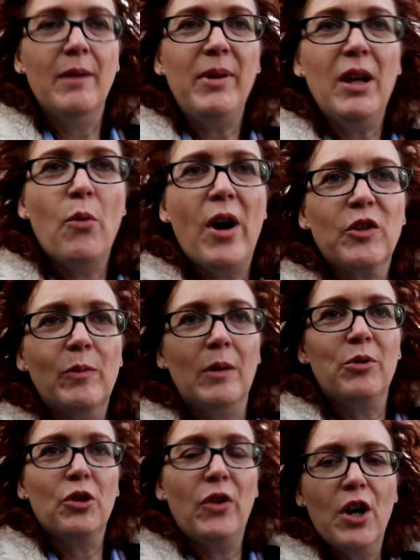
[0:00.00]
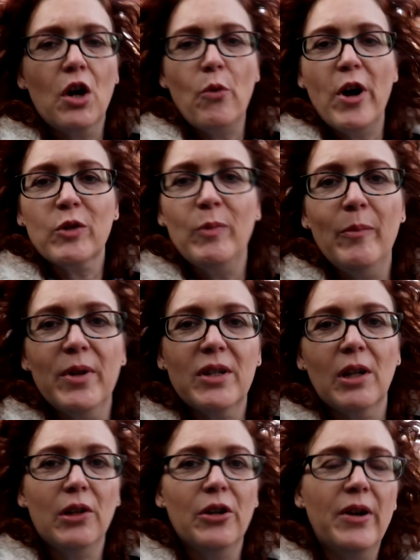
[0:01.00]
how to be a watchman, I'm sure they are watchmen, but
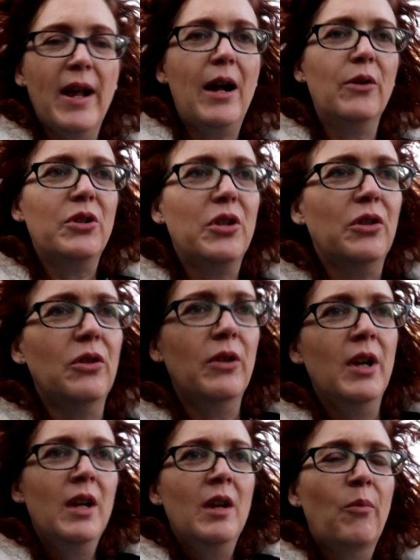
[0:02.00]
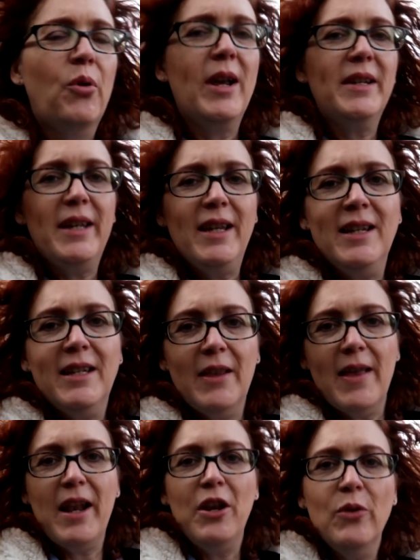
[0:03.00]
to learn how to press into
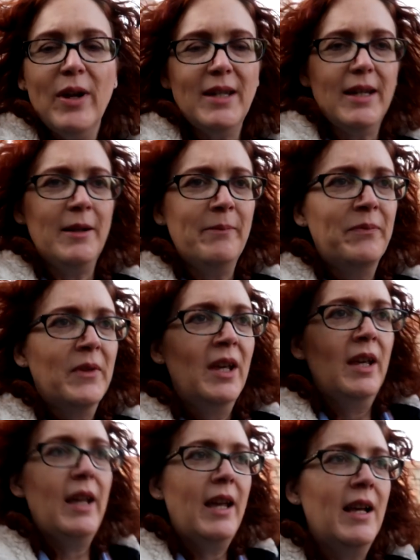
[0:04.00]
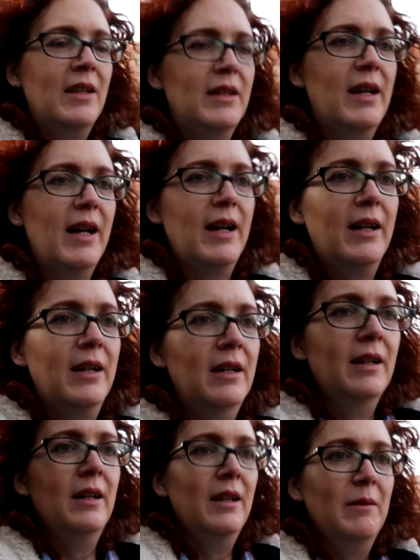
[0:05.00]
that anointing. And
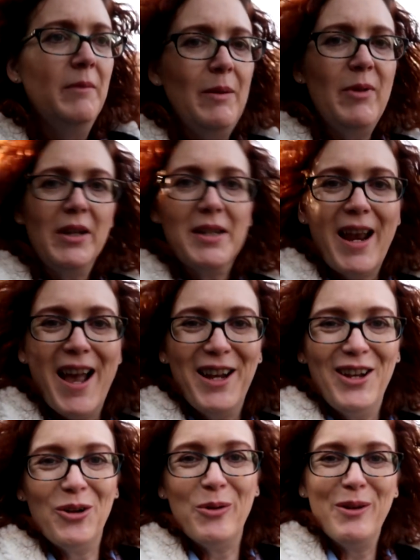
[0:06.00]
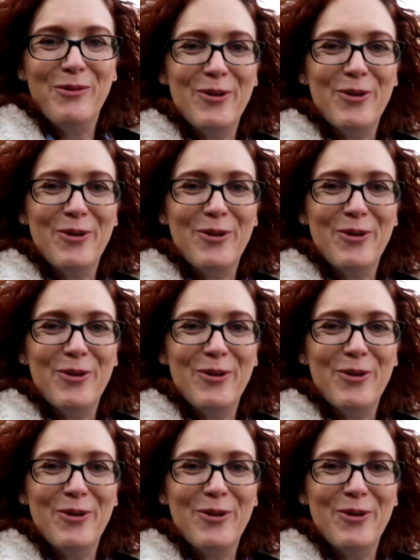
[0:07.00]
uh, maybe I'll say hi to the Queen